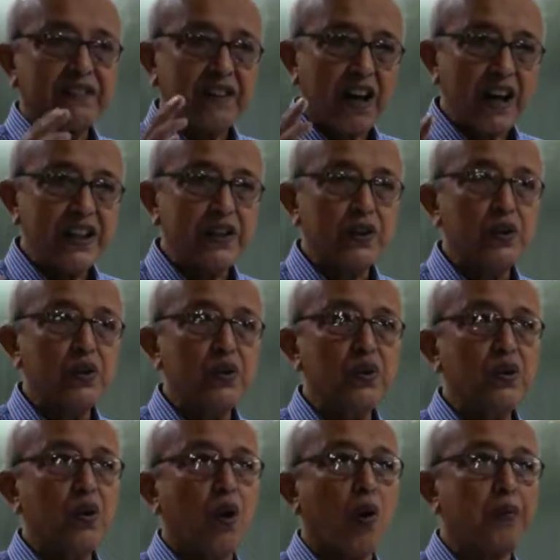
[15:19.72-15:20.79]
try to
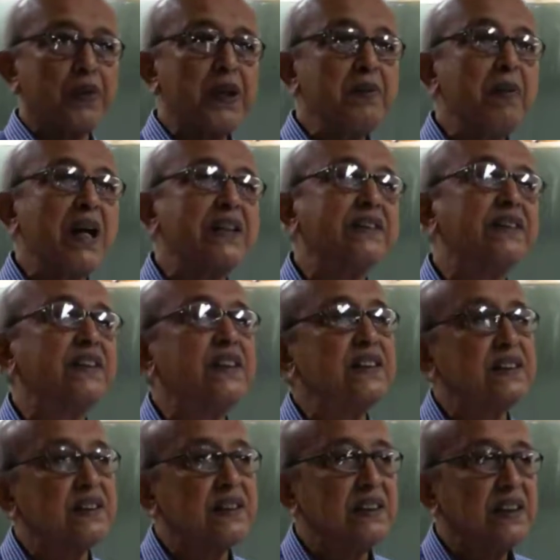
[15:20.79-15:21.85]
optimize
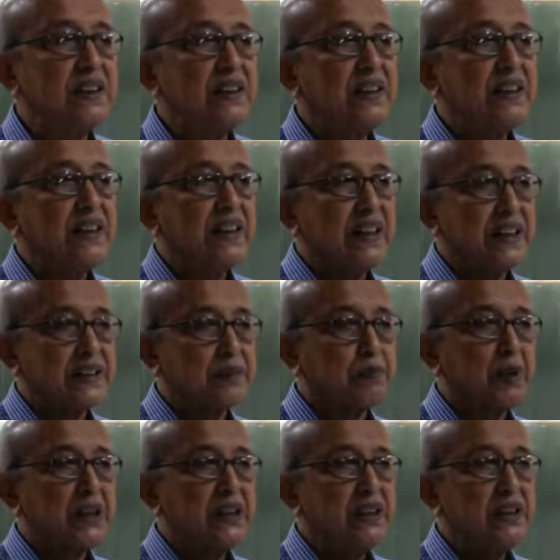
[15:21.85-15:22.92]
this S
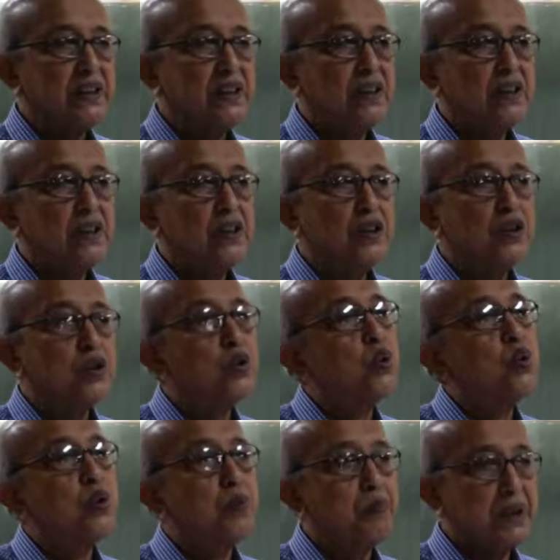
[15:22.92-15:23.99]
by root.